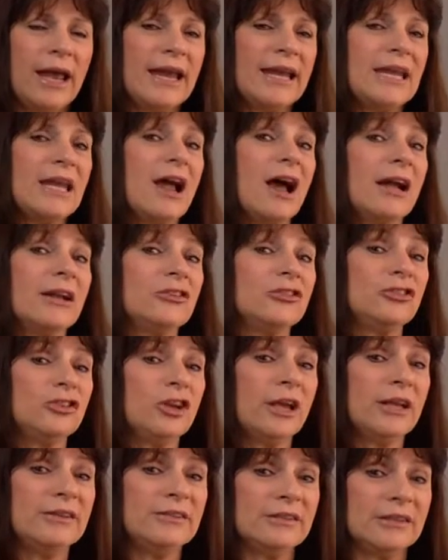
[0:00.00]
and not
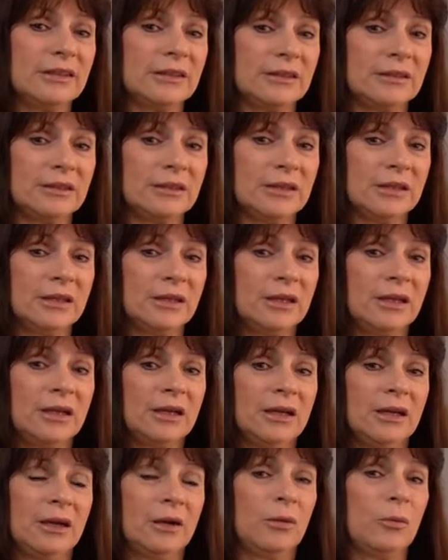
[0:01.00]
chase it,
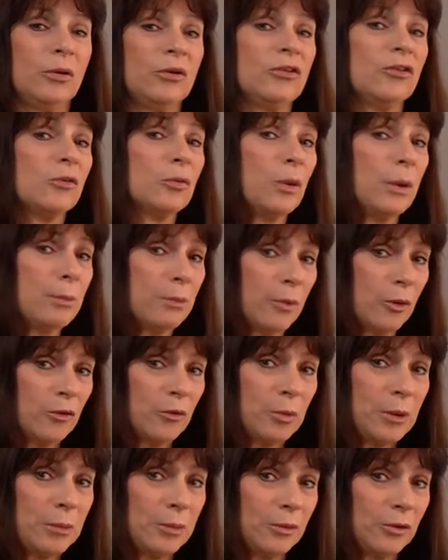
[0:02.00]
which is what
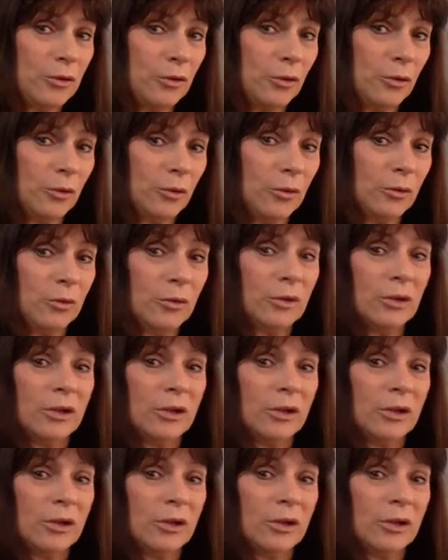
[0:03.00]
most people do.